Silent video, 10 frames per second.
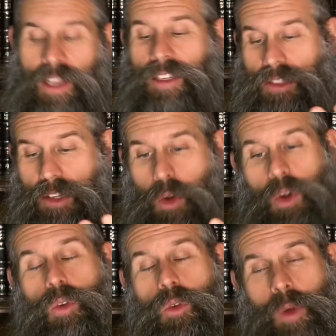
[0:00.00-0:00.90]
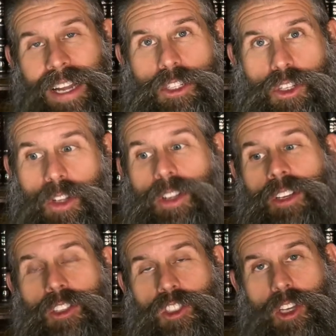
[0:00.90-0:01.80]
So Rachel
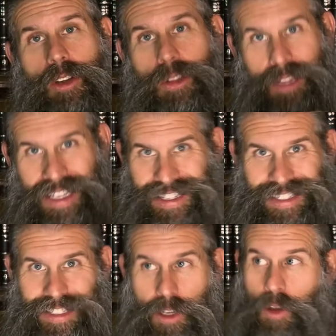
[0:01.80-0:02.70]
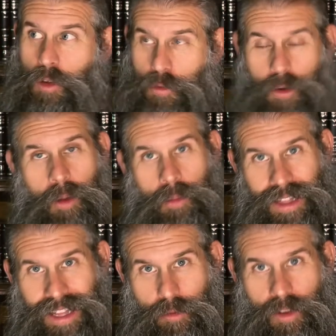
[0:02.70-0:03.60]
took these from
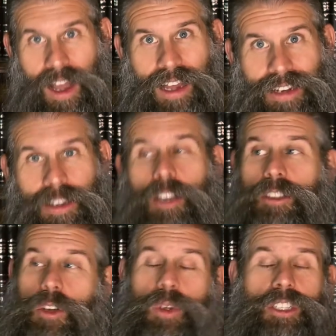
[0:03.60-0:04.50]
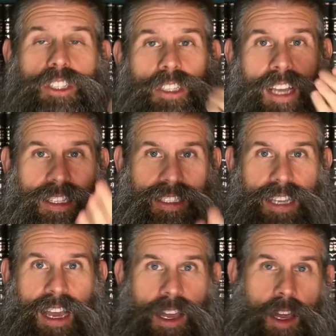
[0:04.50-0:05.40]
Lavan, so he should not
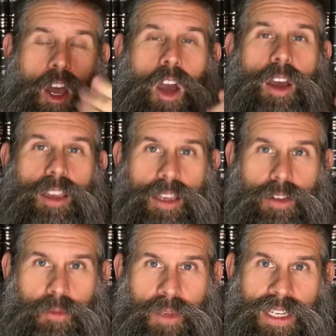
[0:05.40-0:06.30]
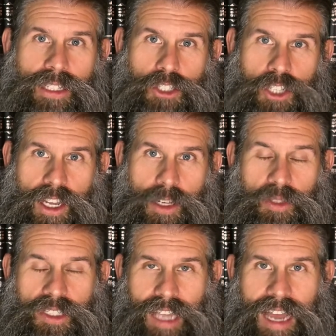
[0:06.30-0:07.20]
say, "Give me Jacob's
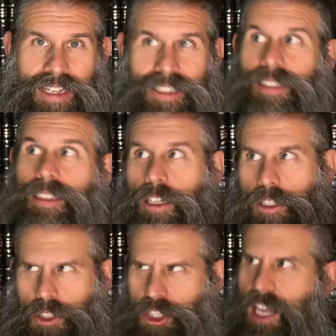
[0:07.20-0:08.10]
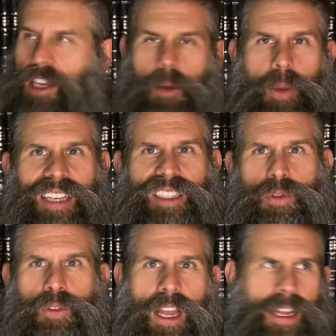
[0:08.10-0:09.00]
status. Jacob has
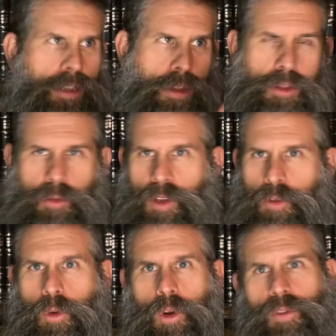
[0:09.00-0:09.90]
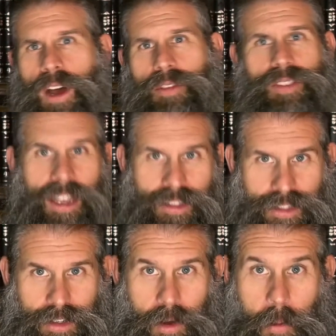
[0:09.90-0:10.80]
fled 3, 4, 5 days
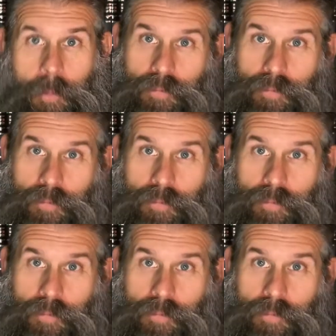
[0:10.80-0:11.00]
ago."